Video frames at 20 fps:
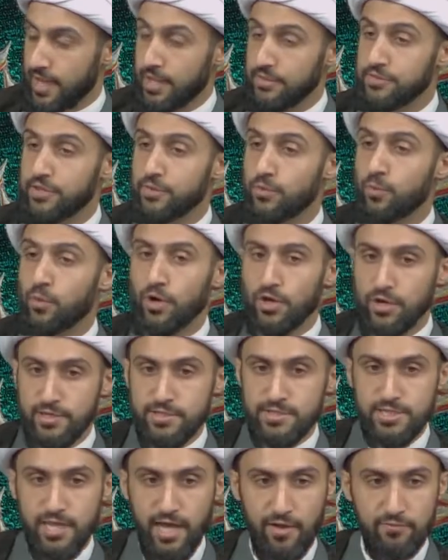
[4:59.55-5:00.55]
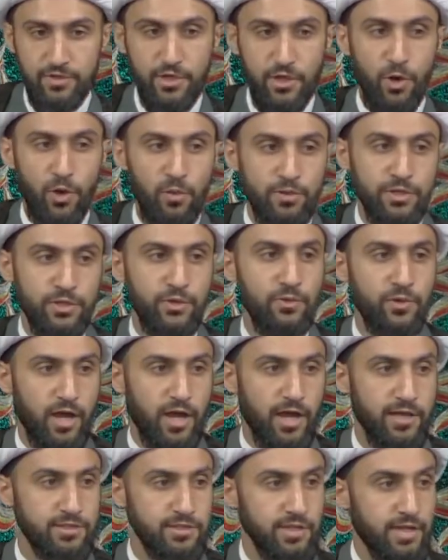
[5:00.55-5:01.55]
And the words of the Holy
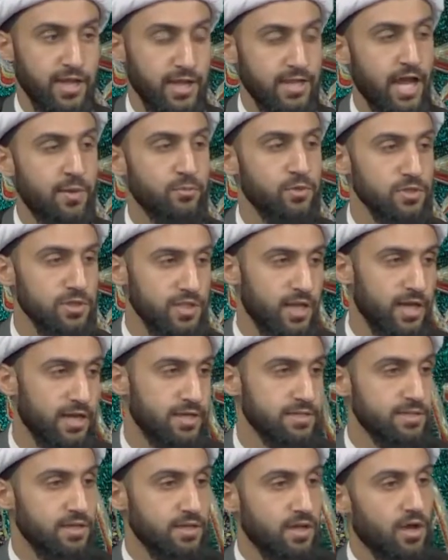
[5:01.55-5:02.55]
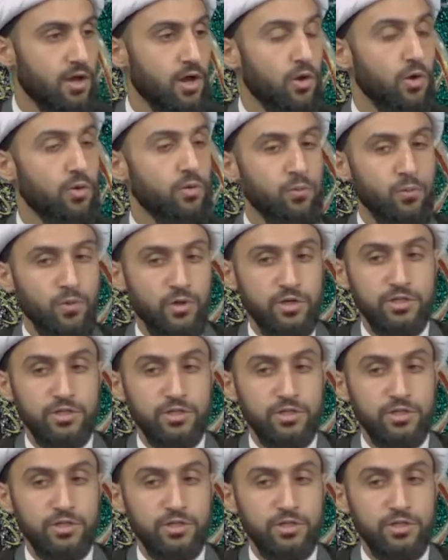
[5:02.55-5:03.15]
Quran, Kalamullah, were